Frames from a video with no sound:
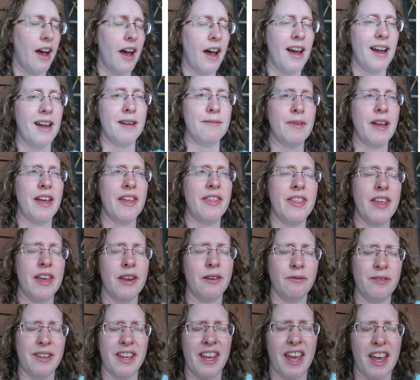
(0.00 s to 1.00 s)
And
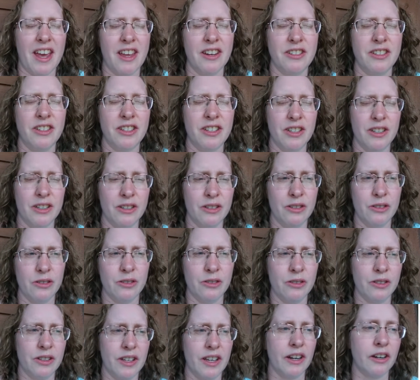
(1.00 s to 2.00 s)
then we had
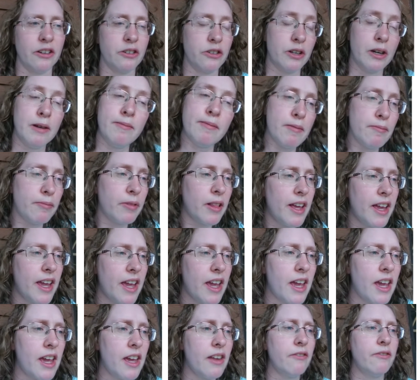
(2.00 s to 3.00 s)
to get our treatment
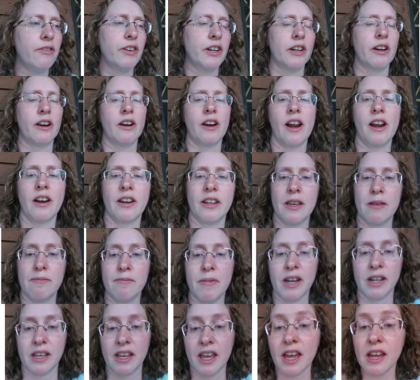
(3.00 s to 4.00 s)
plan, figure out how to
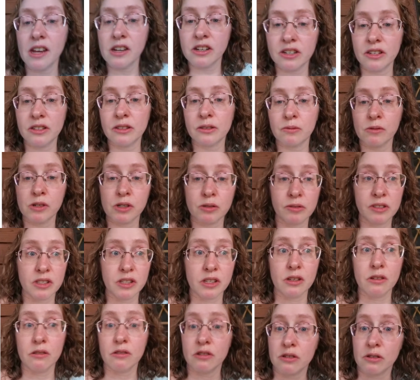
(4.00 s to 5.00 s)
get medications, which
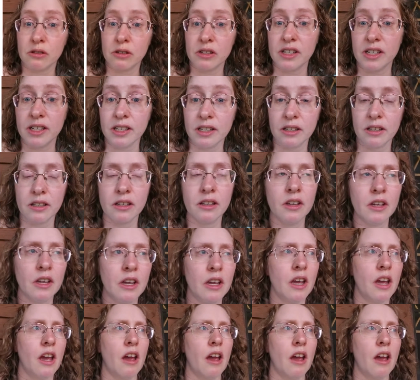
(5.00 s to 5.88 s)
was a huge ordeal,